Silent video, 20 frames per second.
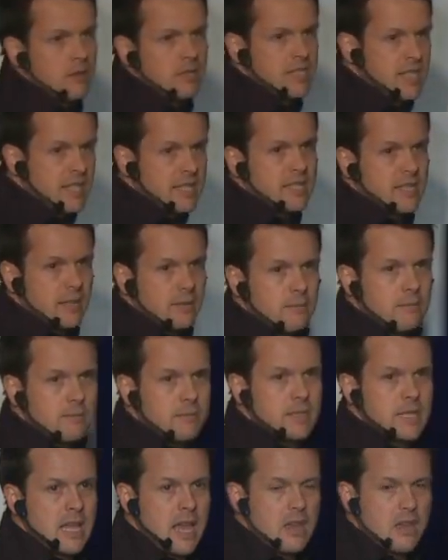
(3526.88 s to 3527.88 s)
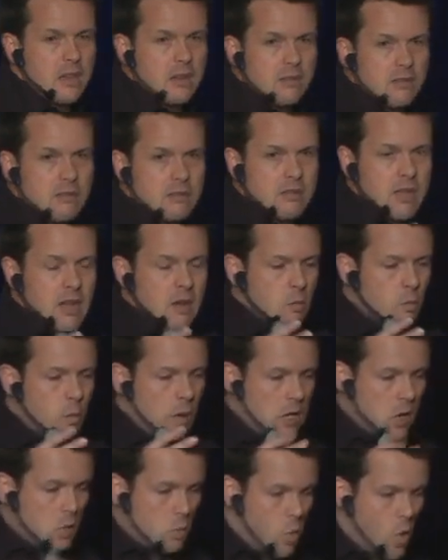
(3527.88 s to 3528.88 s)
systems that,
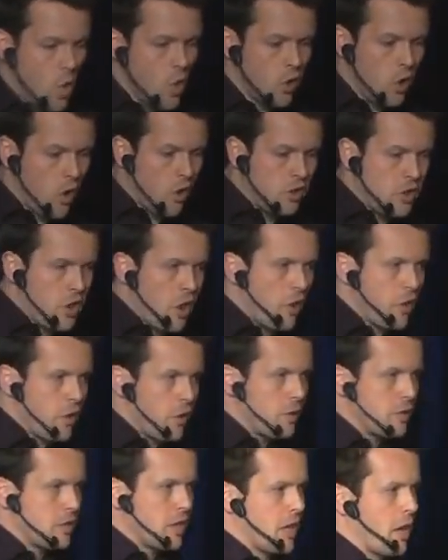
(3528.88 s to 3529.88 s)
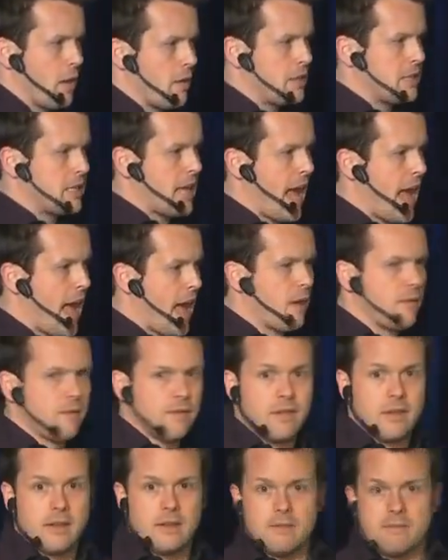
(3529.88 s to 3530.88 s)
when you work on those, are going to
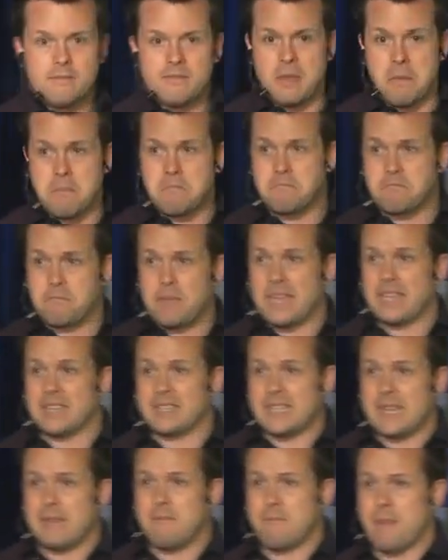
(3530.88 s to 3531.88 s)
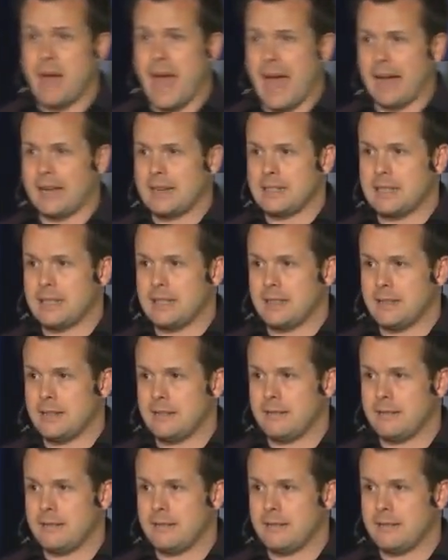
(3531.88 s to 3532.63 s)
have the biggest impact.